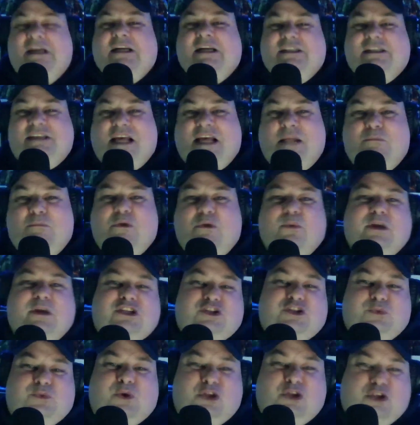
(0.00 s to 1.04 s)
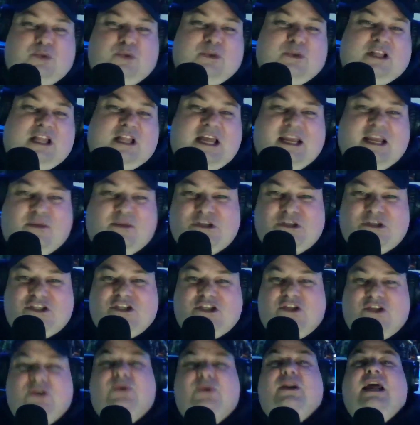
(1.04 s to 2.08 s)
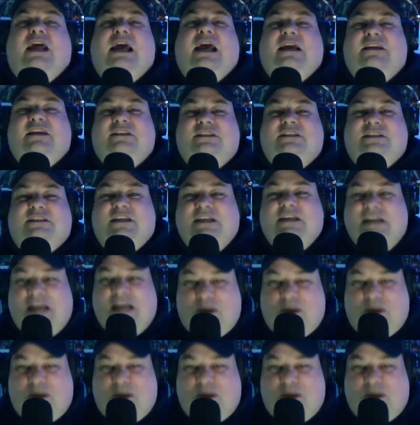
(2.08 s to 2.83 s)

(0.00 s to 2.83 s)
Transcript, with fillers: Tell me which one you would like me to do next,